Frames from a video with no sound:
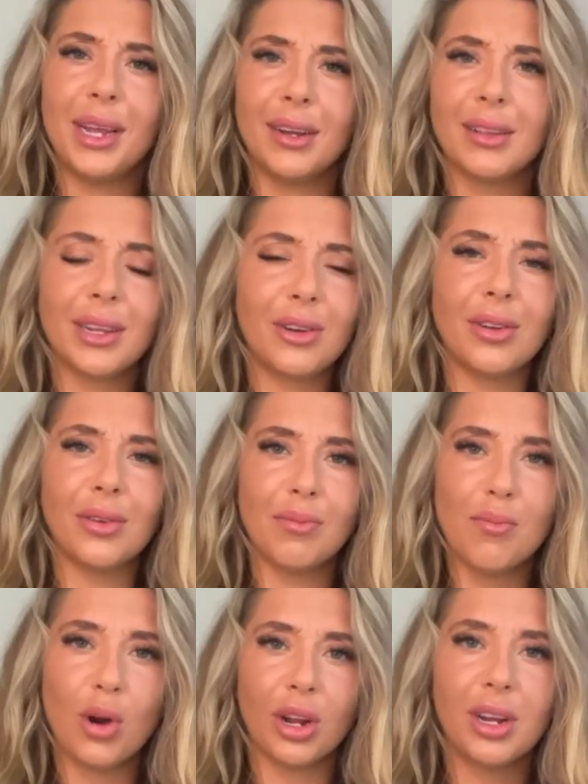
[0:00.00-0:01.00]
a little
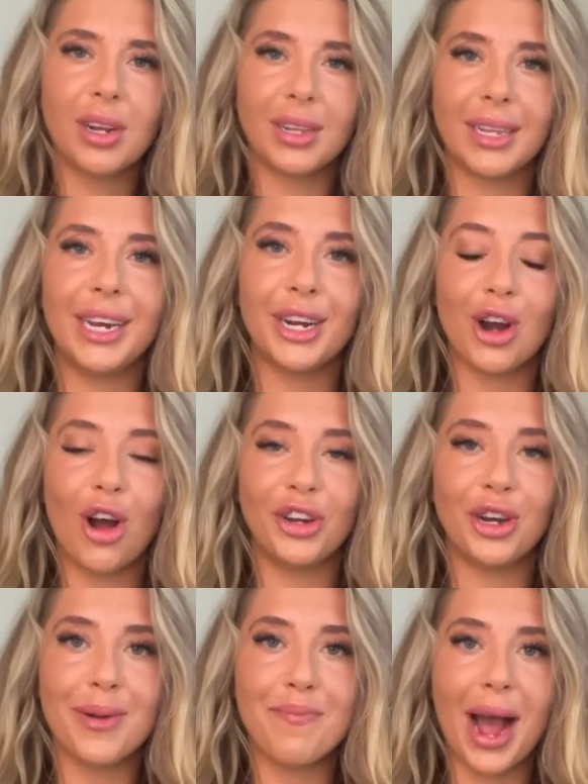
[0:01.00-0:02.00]
more clear on
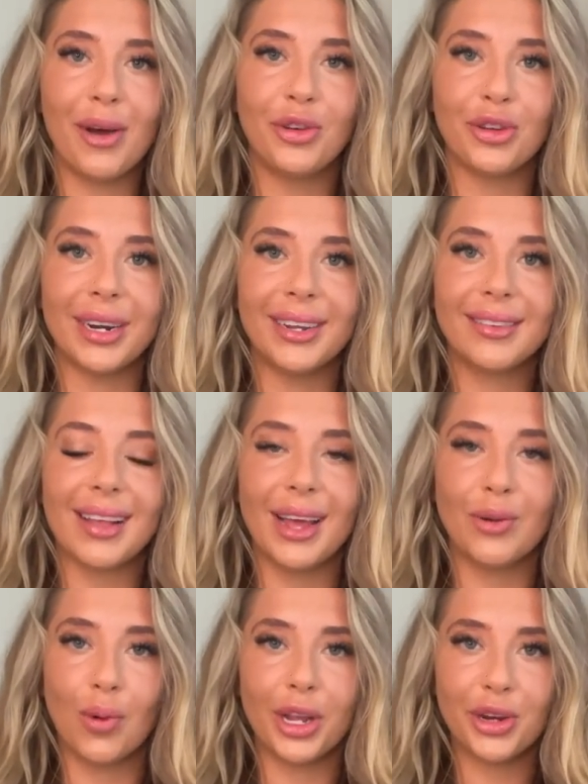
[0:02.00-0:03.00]
your boundaries
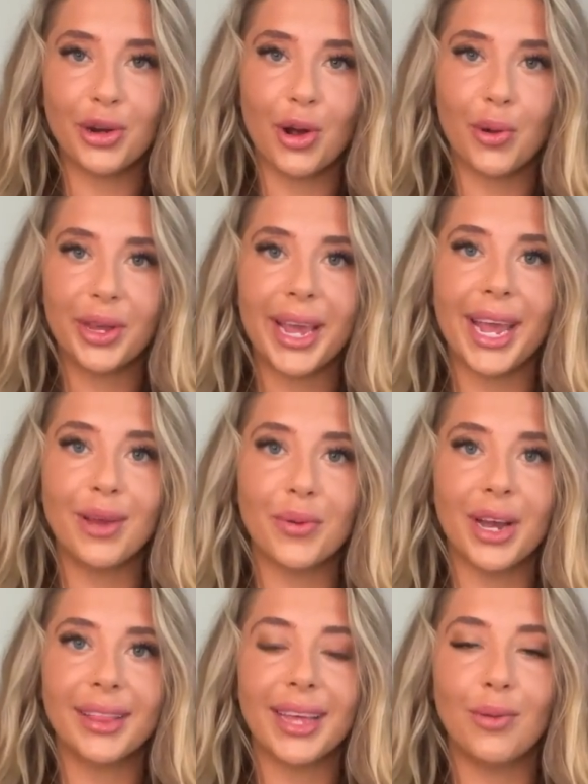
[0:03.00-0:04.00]
and what you're okay
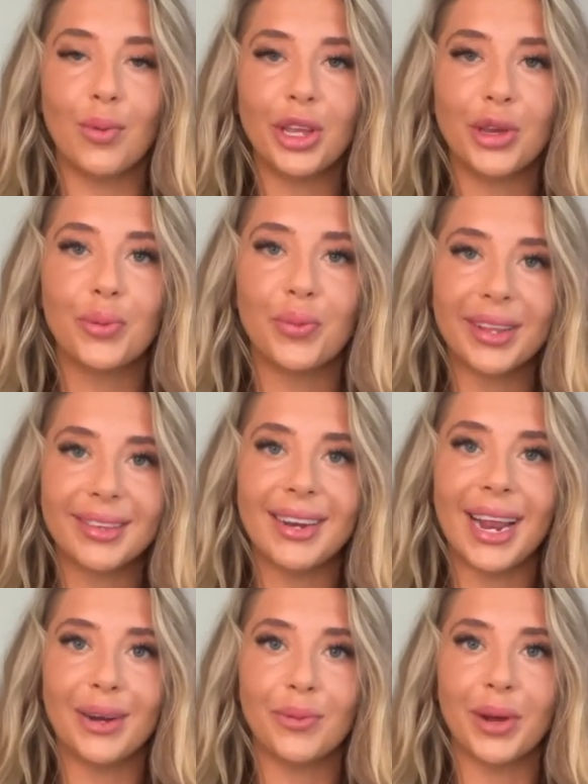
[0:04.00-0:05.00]
with and what you
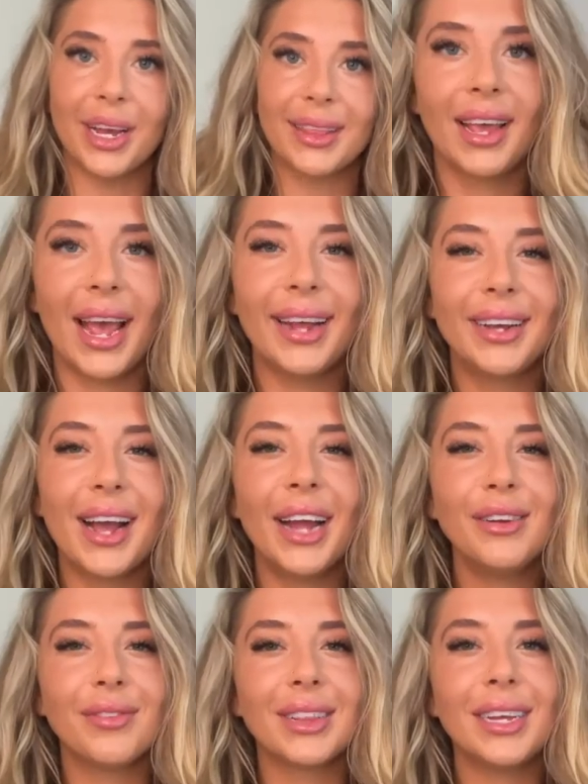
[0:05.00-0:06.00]
resonate with, and kind
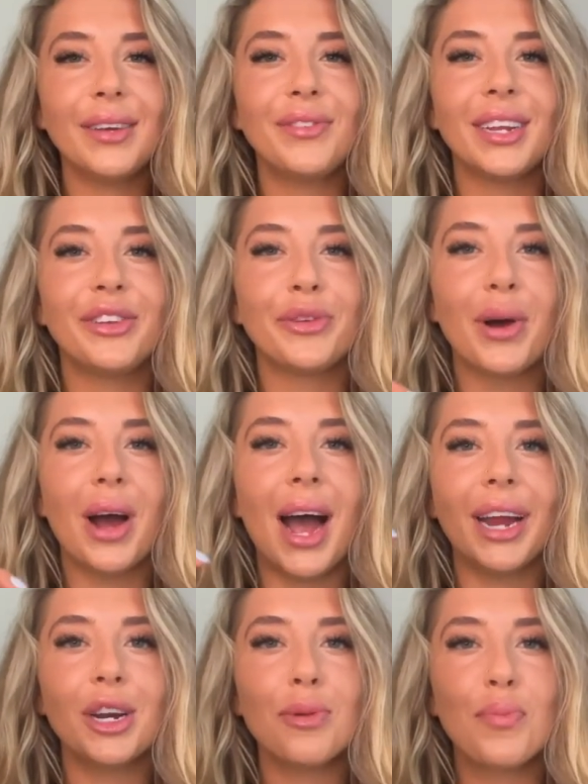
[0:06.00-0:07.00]
of lifting to a
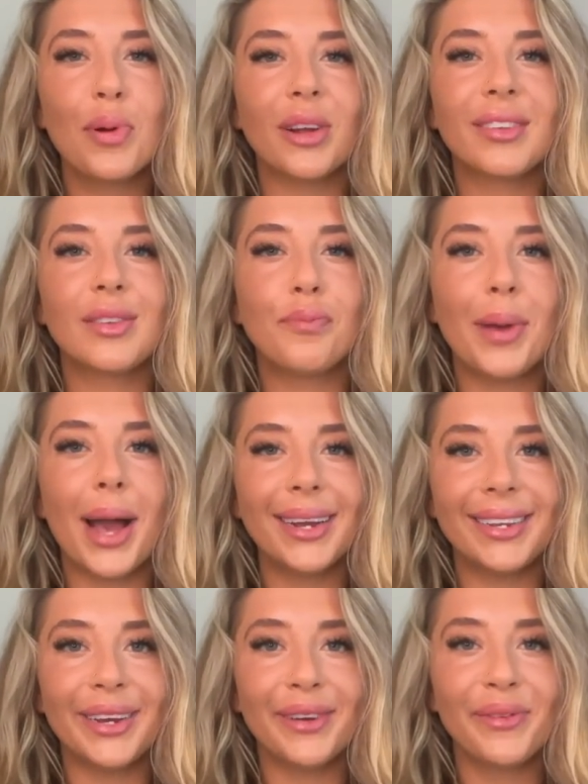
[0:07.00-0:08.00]
higher
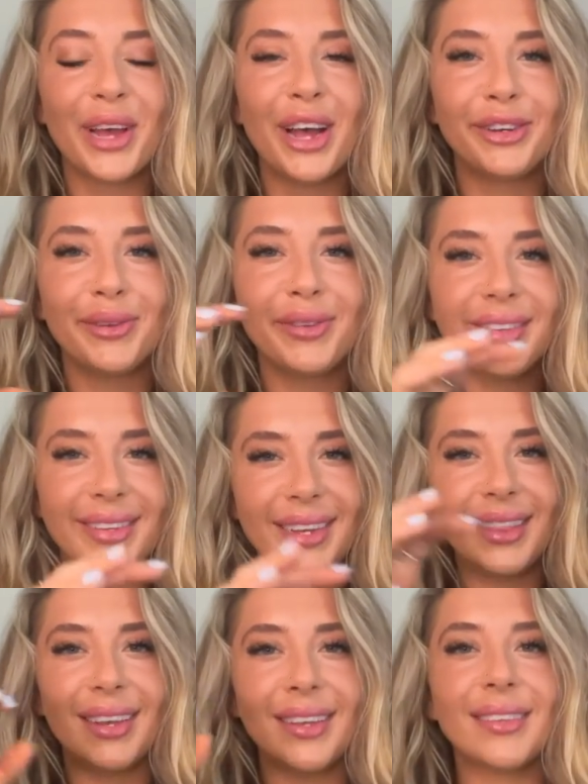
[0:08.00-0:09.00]
perspective to see
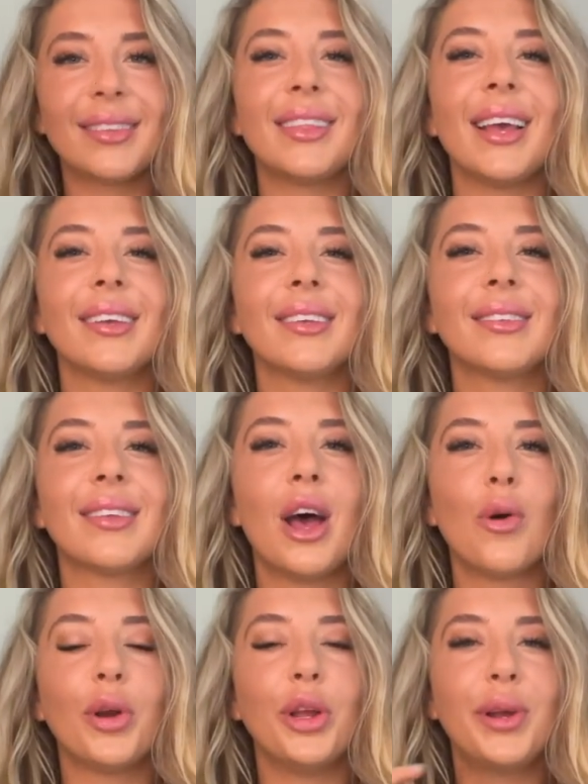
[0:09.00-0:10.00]
these things
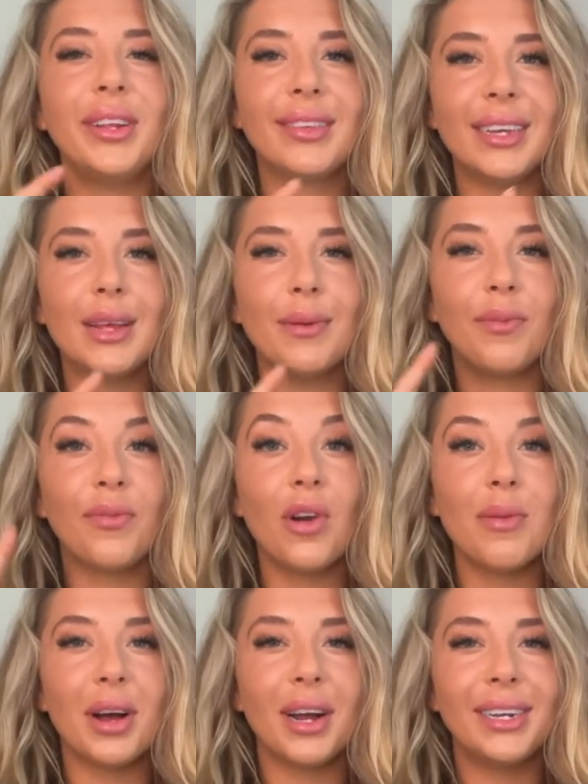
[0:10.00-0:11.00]
where you can see them
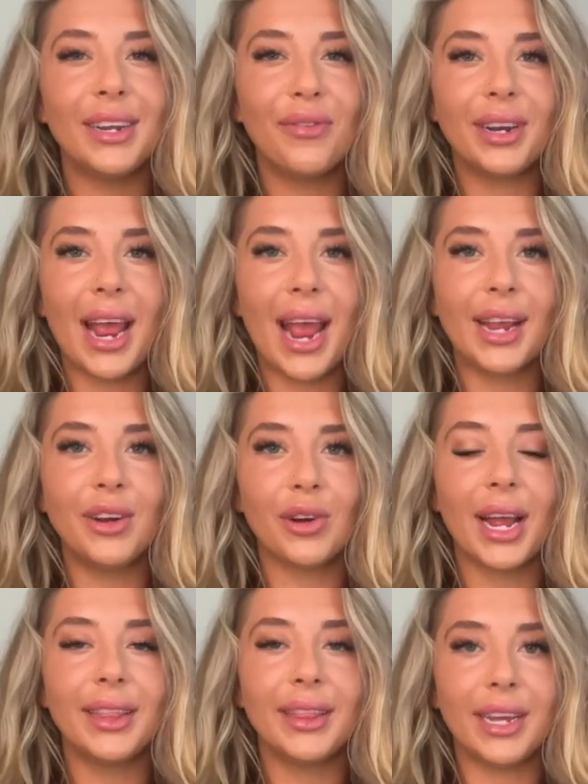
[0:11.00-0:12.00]
from a different angle
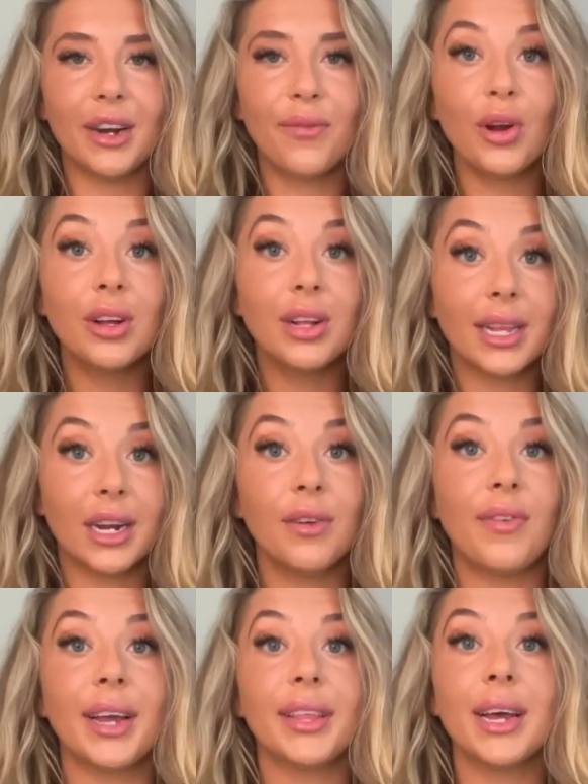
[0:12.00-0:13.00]
and therefore
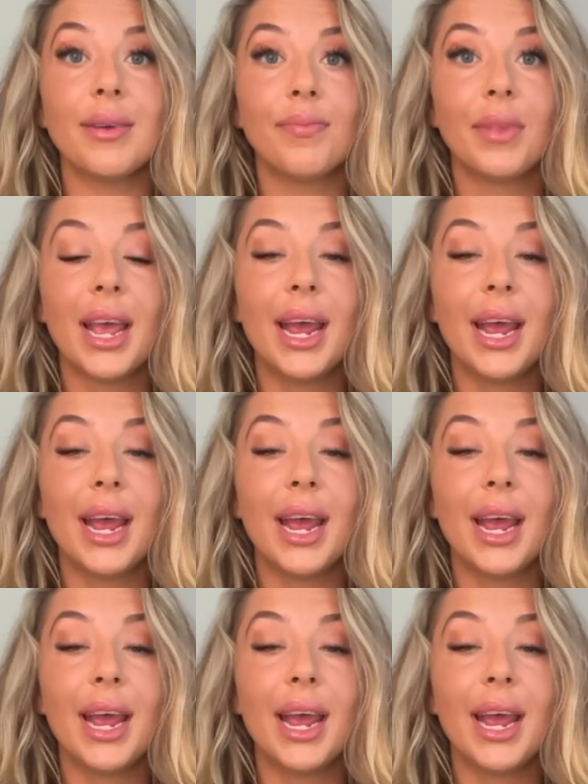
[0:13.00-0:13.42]
clarify them.